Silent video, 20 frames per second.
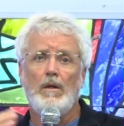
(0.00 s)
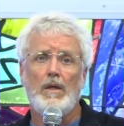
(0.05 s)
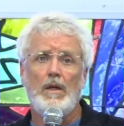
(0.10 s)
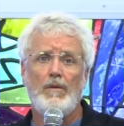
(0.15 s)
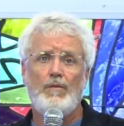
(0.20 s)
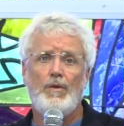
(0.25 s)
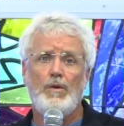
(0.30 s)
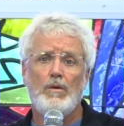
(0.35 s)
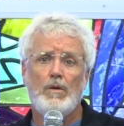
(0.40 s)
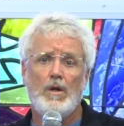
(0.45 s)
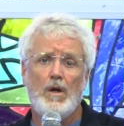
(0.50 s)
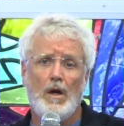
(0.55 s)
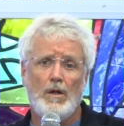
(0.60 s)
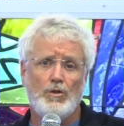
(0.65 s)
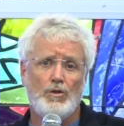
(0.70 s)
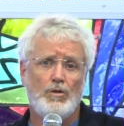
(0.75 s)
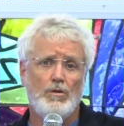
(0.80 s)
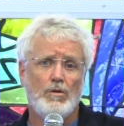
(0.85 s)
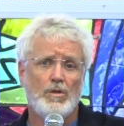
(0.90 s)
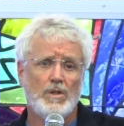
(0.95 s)
If you
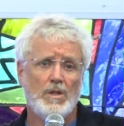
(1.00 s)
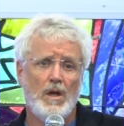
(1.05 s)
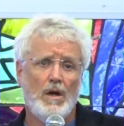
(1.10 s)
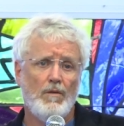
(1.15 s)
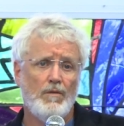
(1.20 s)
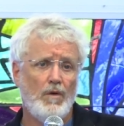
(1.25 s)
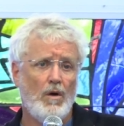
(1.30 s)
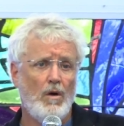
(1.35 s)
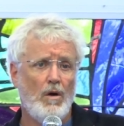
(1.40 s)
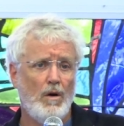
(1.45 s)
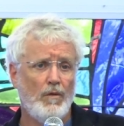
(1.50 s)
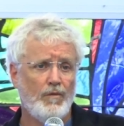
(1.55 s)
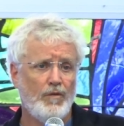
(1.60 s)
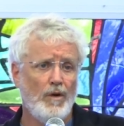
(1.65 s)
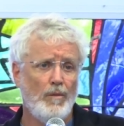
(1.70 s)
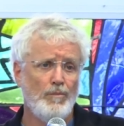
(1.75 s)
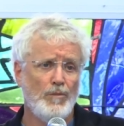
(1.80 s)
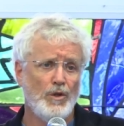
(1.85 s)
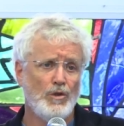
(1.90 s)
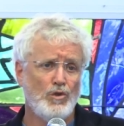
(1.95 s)
cut yourself off
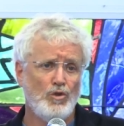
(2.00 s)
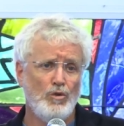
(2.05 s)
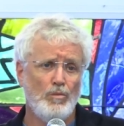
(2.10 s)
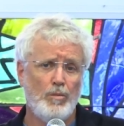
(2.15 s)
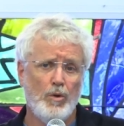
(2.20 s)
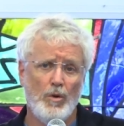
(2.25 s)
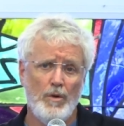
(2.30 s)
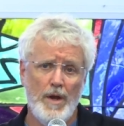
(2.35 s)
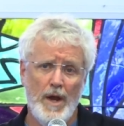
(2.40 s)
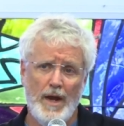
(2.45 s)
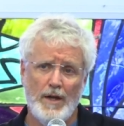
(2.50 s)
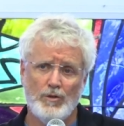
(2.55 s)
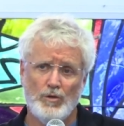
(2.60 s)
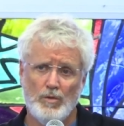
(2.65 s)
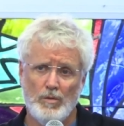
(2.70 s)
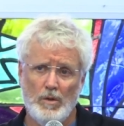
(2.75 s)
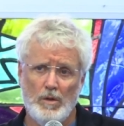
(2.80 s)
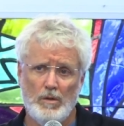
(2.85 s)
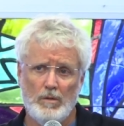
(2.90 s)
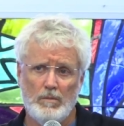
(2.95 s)
from the
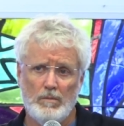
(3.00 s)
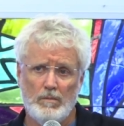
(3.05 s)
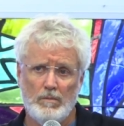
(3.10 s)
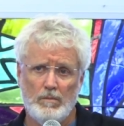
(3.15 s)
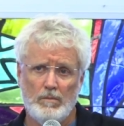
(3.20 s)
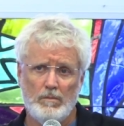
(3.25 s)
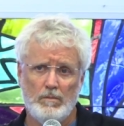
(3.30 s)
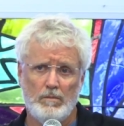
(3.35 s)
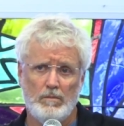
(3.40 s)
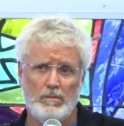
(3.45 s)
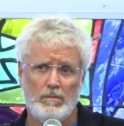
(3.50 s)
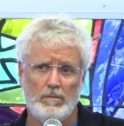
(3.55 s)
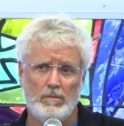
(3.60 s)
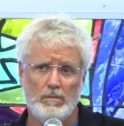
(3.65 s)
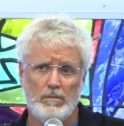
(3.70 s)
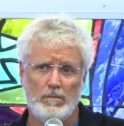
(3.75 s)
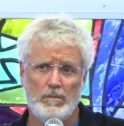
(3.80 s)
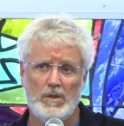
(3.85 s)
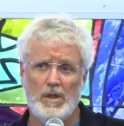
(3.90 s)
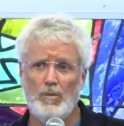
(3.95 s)
supernatural,
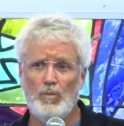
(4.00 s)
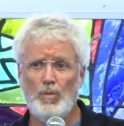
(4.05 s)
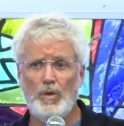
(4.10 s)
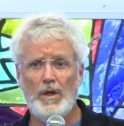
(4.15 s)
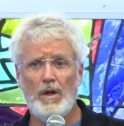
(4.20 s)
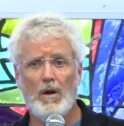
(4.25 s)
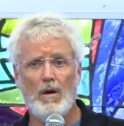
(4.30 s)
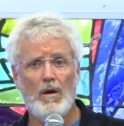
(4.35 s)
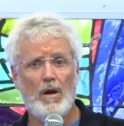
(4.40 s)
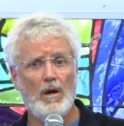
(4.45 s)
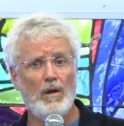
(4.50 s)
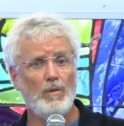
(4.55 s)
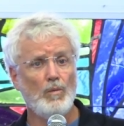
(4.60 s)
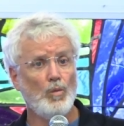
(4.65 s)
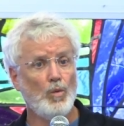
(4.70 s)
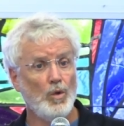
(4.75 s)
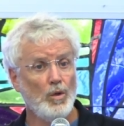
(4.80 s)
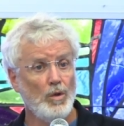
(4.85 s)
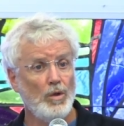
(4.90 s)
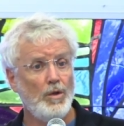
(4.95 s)
then we are
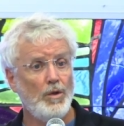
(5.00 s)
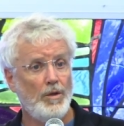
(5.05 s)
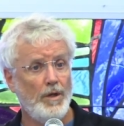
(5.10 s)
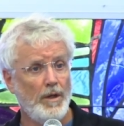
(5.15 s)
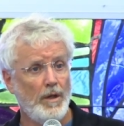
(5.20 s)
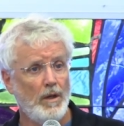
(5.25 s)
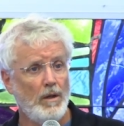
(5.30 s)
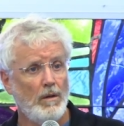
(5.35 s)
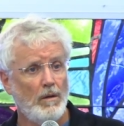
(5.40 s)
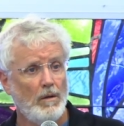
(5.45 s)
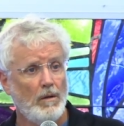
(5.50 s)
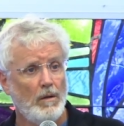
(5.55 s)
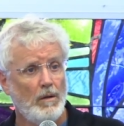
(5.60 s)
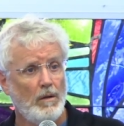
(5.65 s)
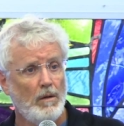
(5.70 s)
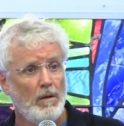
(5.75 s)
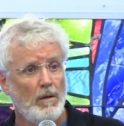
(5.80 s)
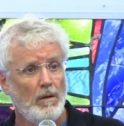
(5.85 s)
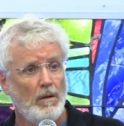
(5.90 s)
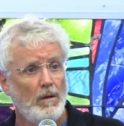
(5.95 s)
unworthy
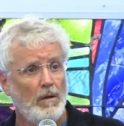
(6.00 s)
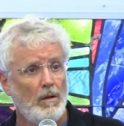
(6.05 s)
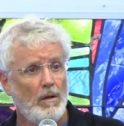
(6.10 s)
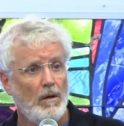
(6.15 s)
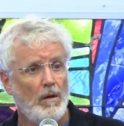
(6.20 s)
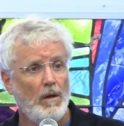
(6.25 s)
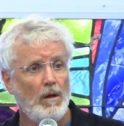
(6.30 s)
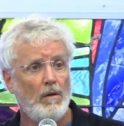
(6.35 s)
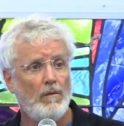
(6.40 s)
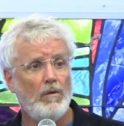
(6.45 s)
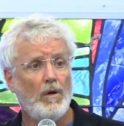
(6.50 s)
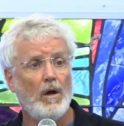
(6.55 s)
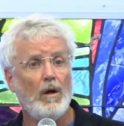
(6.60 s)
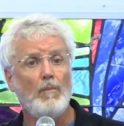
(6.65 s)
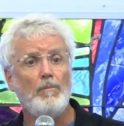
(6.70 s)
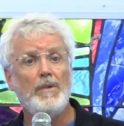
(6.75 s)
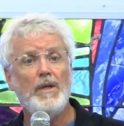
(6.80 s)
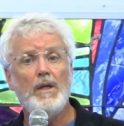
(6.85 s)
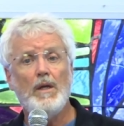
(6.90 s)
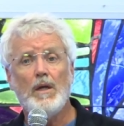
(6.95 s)
of
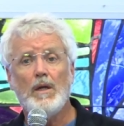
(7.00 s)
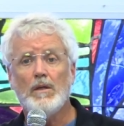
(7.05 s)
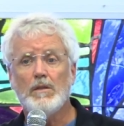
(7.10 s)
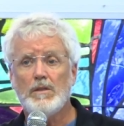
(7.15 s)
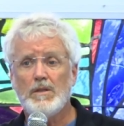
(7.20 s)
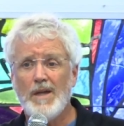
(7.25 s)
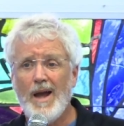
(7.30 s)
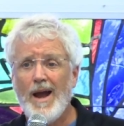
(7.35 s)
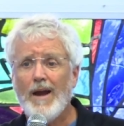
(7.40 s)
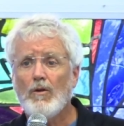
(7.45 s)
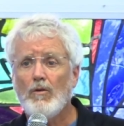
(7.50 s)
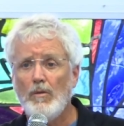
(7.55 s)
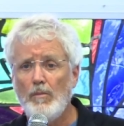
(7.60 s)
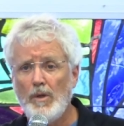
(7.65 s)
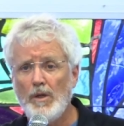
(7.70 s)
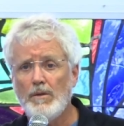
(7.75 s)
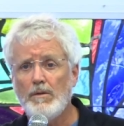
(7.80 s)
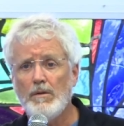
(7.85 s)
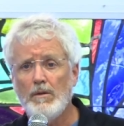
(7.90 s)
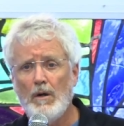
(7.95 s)
our being a
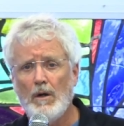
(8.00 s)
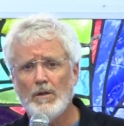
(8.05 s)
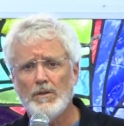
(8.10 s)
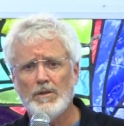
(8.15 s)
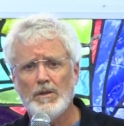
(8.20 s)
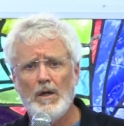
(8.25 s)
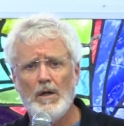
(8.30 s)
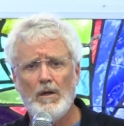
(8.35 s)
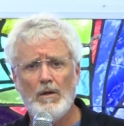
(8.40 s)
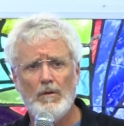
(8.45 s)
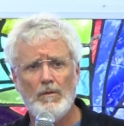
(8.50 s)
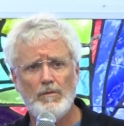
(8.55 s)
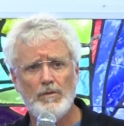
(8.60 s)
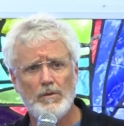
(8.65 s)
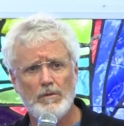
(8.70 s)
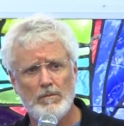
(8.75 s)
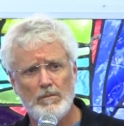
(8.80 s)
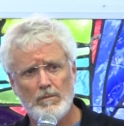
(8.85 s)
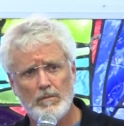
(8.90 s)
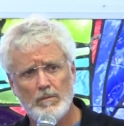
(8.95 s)
sacrament
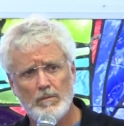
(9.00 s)
ourselves.